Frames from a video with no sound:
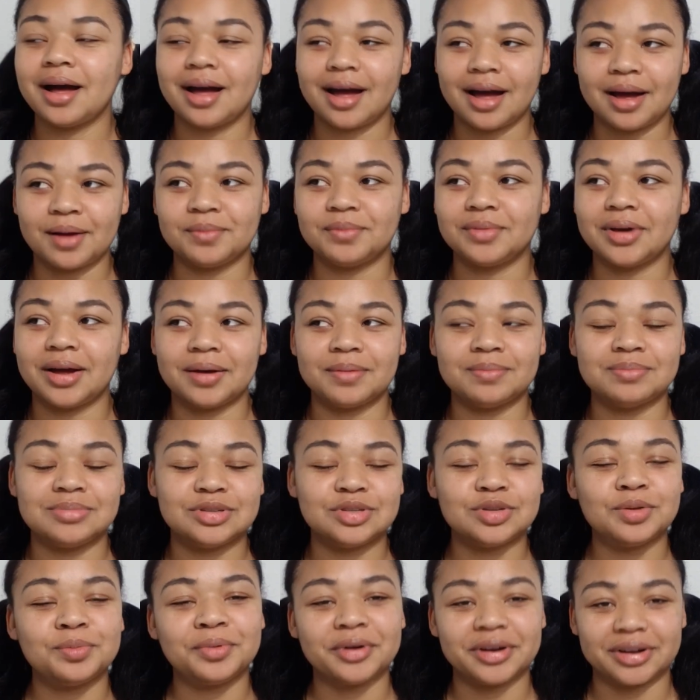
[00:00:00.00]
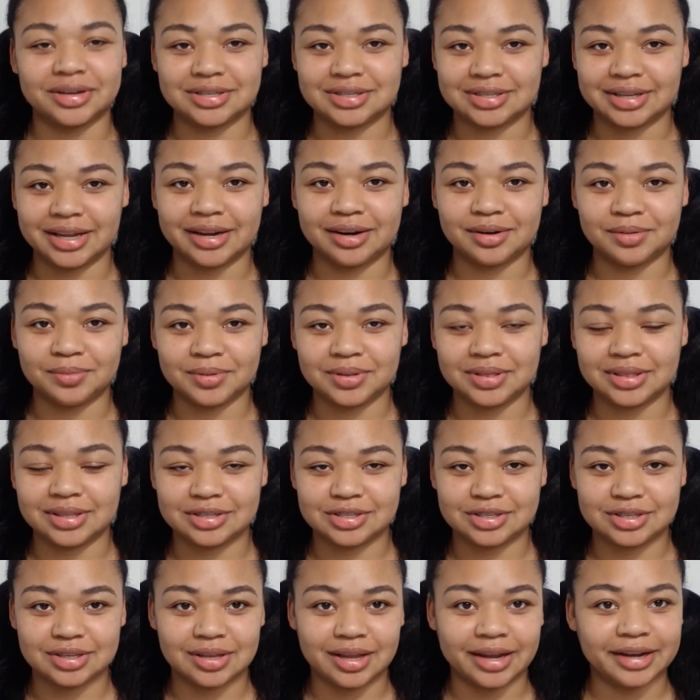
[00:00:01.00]
I'm, I'm super excited with the
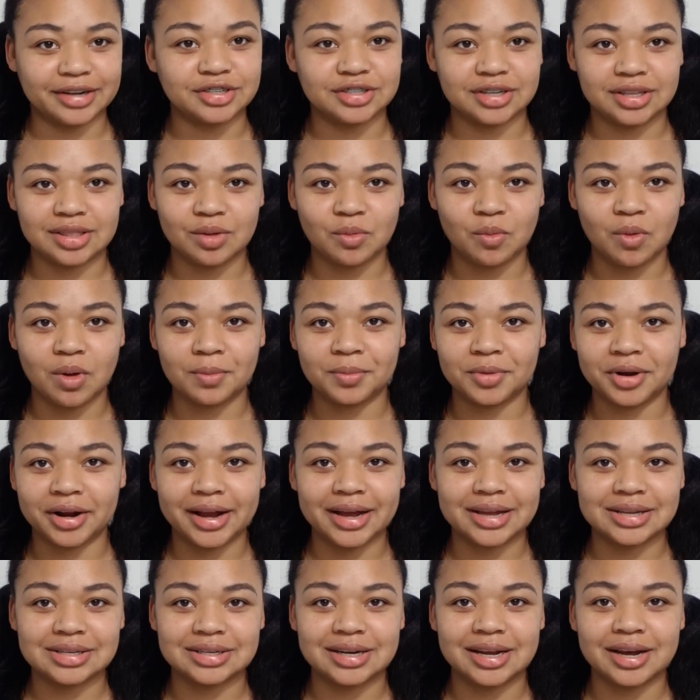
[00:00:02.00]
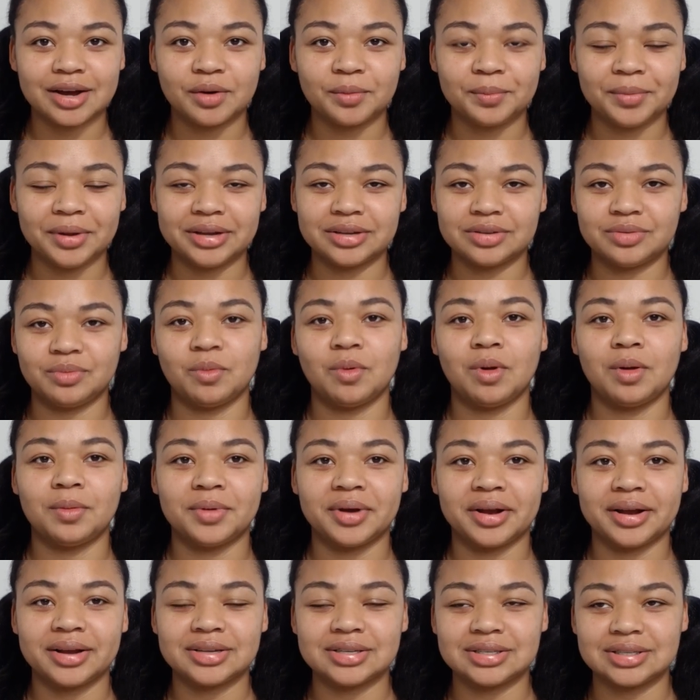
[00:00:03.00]
selection that Walmart has now because
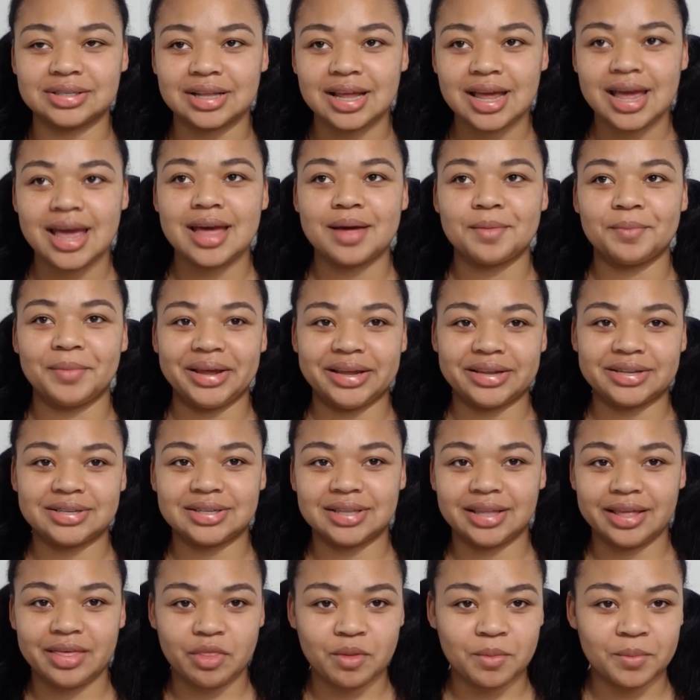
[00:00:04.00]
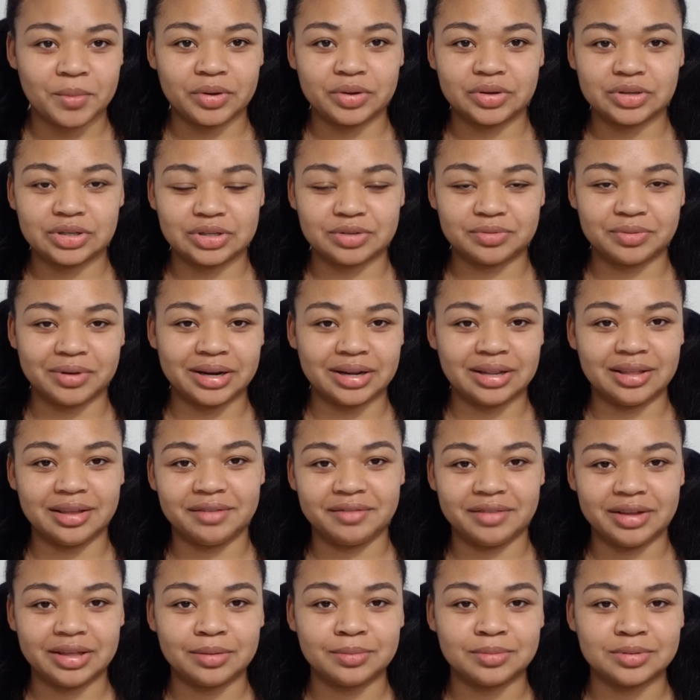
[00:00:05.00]
Walmart is basically the most readily
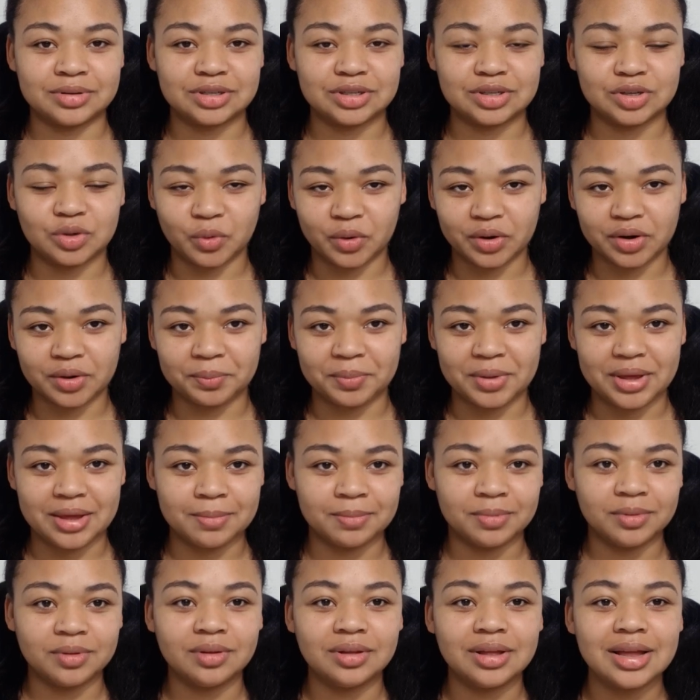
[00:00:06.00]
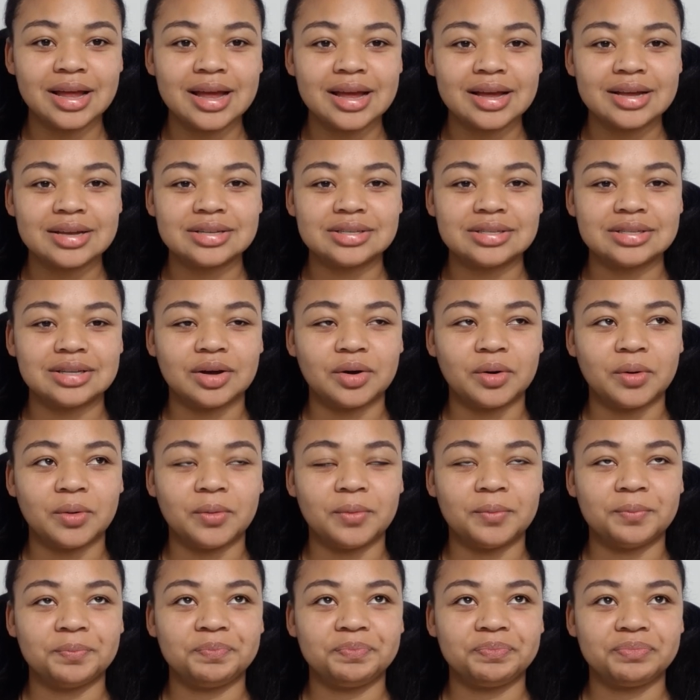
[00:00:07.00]
available store to people.
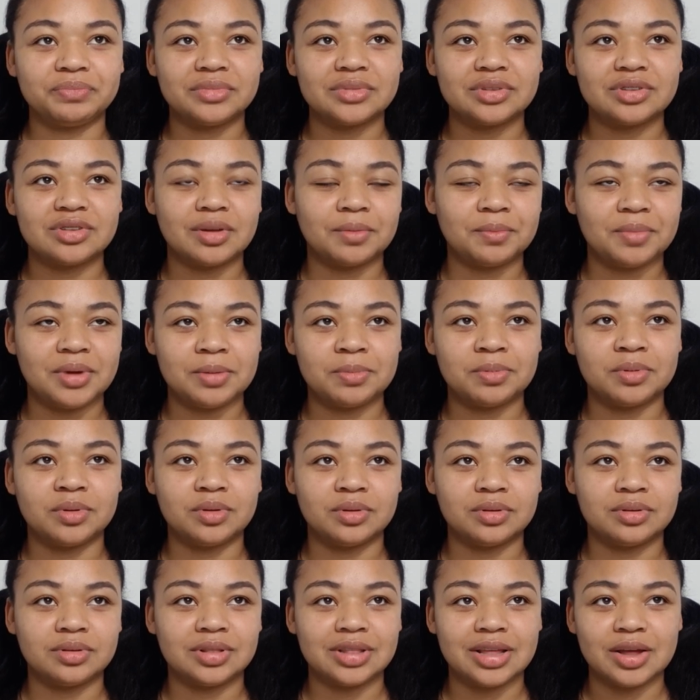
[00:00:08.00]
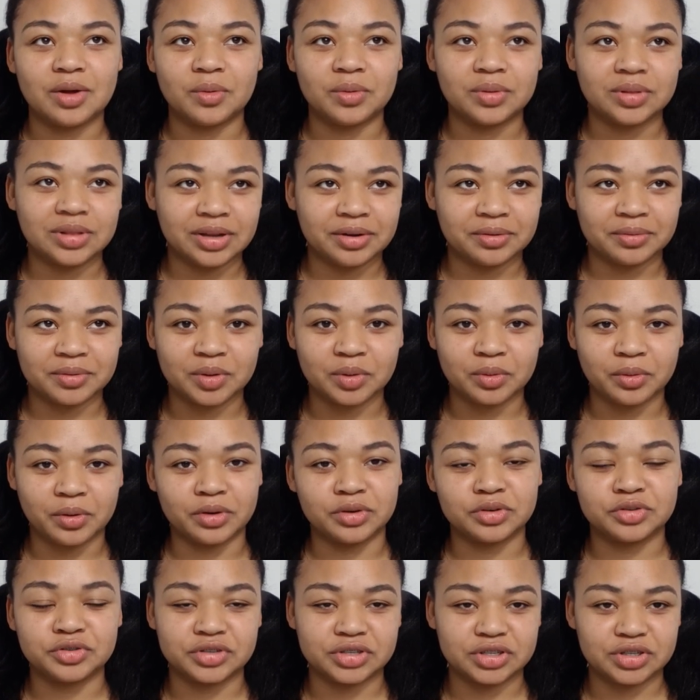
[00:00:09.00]
So some people, the only real
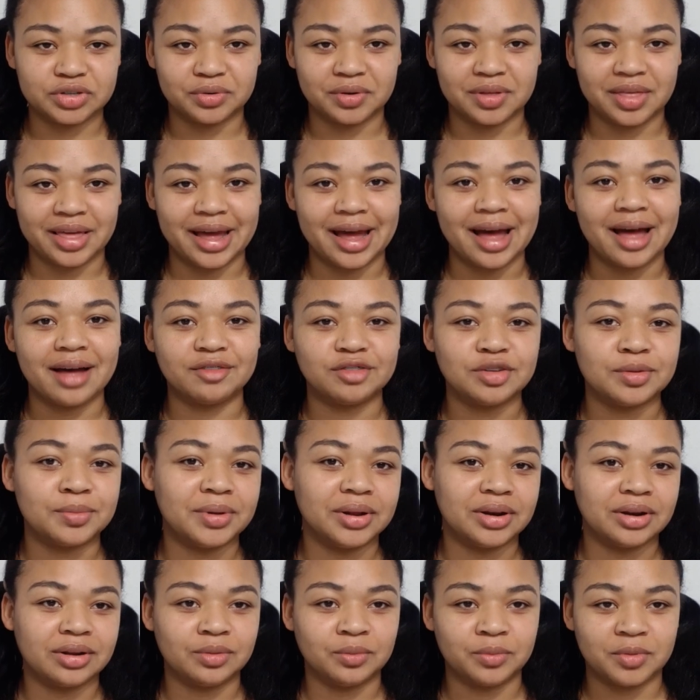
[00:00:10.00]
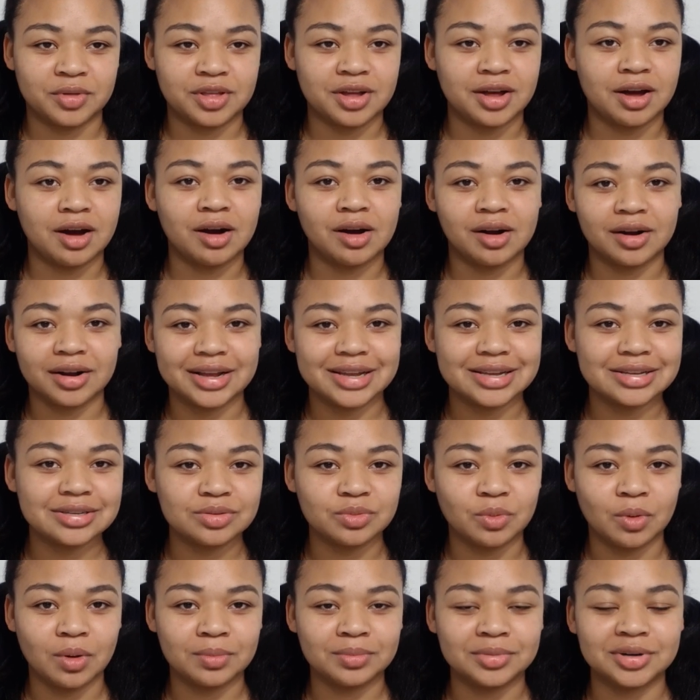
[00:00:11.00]
grocery store they have, depending on where they are, is
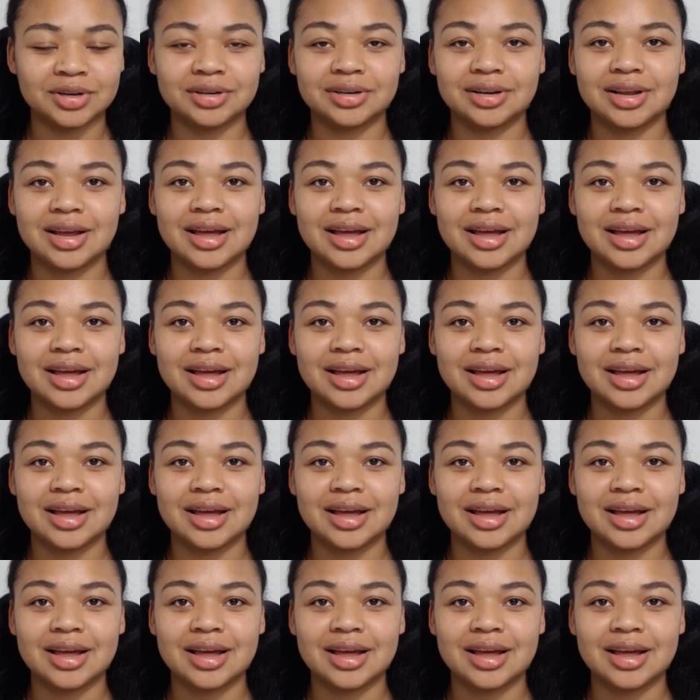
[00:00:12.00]
Walmart.